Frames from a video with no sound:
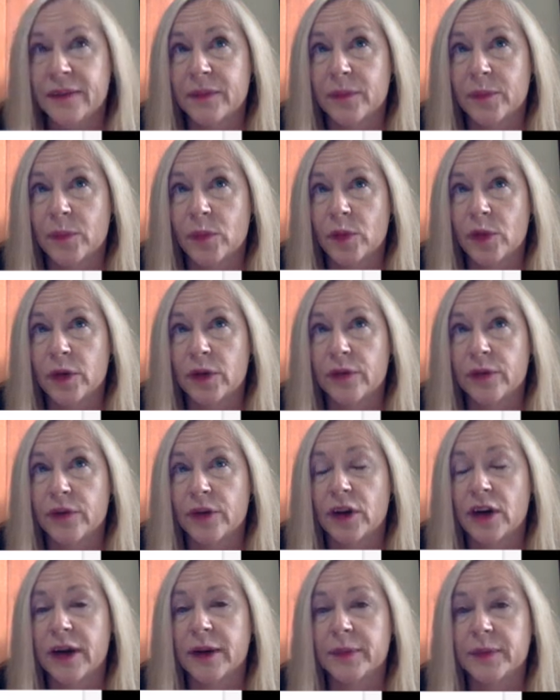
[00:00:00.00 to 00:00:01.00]
more
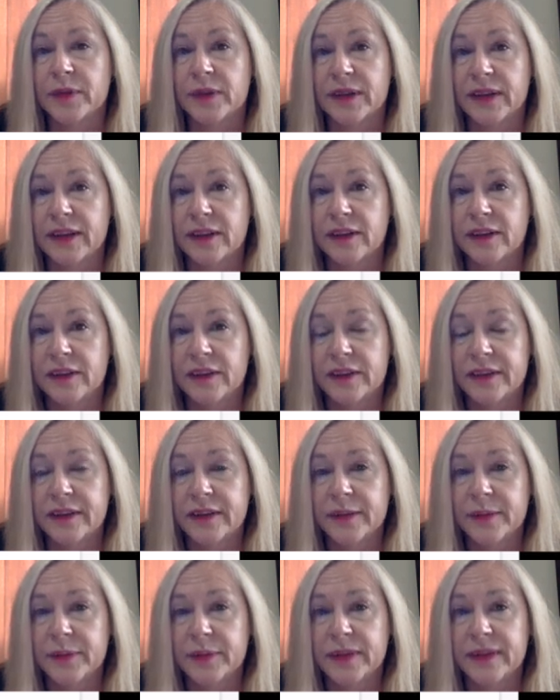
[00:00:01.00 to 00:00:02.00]
for computational
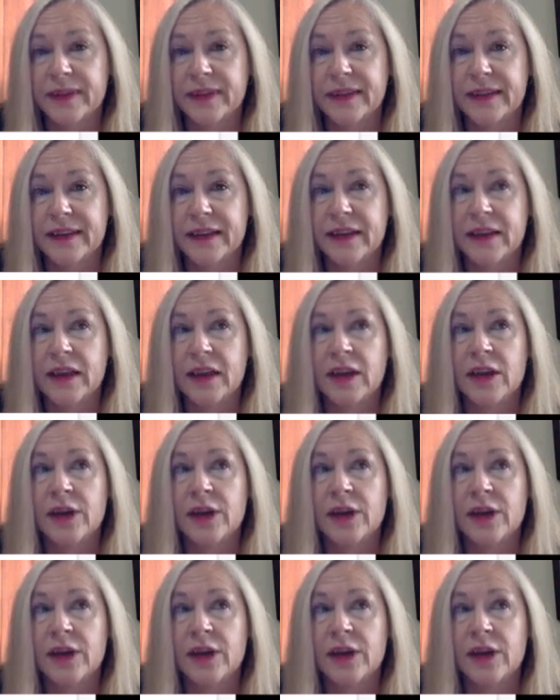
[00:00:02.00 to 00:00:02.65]
simplicity.